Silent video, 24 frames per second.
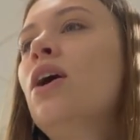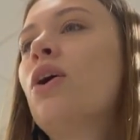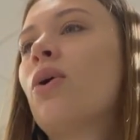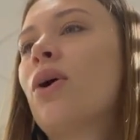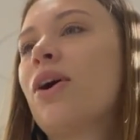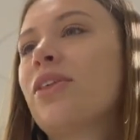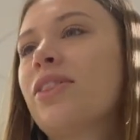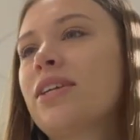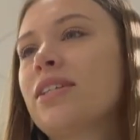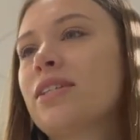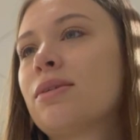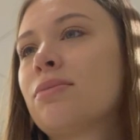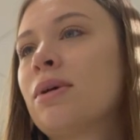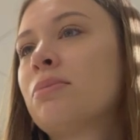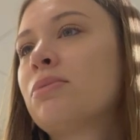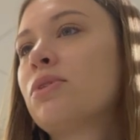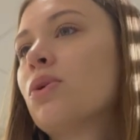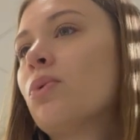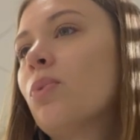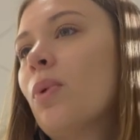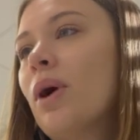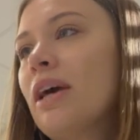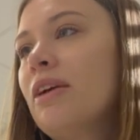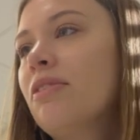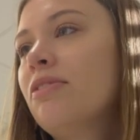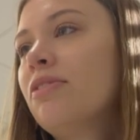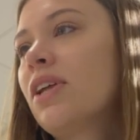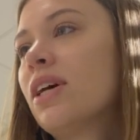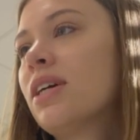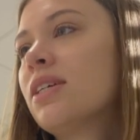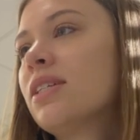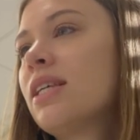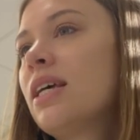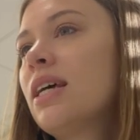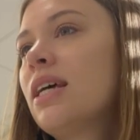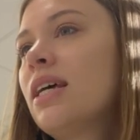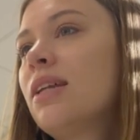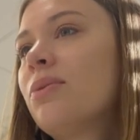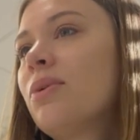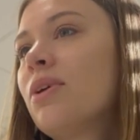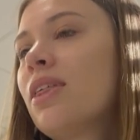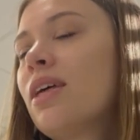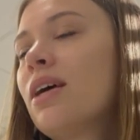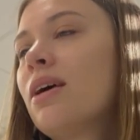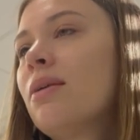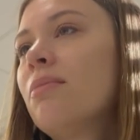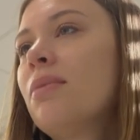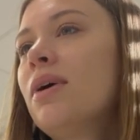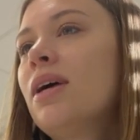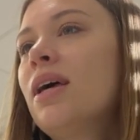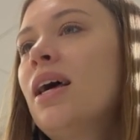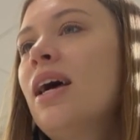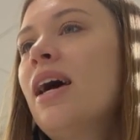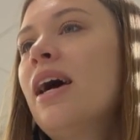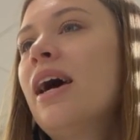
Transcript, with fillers: or I think sometimes the wife does it with him.